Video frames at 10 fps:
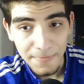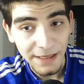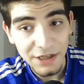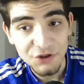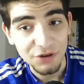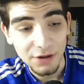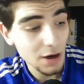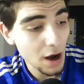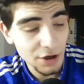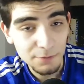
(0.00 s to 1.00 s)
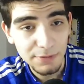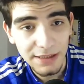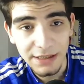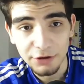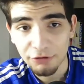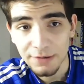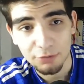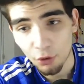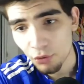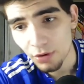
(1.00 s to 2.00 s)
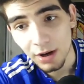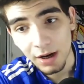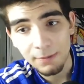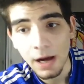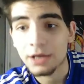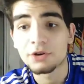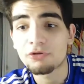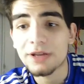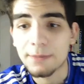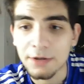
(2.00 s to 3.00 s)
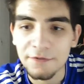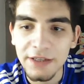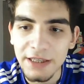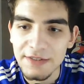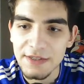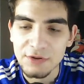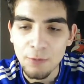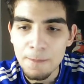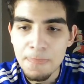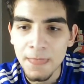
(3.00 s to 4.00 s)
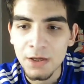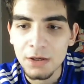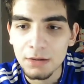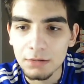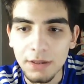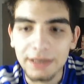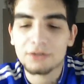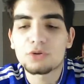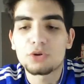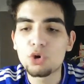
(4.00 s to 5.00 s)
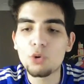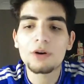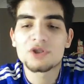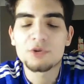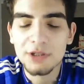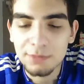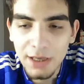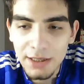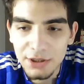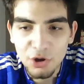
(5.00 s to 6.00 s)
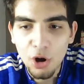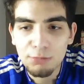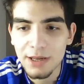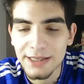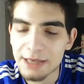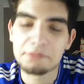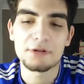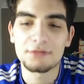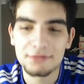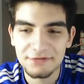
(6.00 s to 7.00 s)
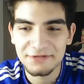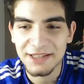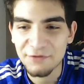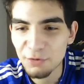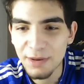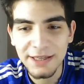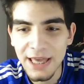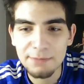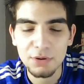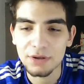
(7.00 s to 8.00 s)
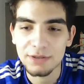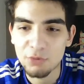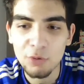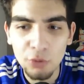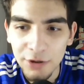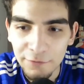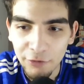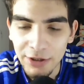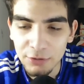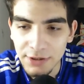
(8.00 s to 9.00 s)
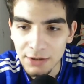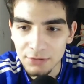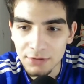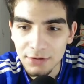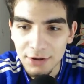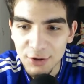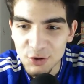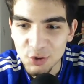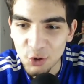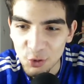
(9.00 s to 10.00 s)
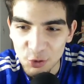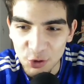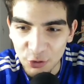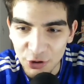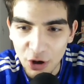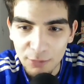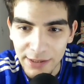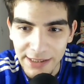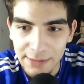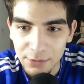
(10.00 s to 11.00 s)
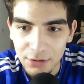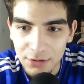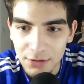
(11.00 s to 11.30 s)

Kendrick, I completely agree, bro. I agree, but the thing is like, who else are we going to play? You can't play Kepa. If you play Kepa, we're already 3-0 down. So, you know, you can't play Kepa.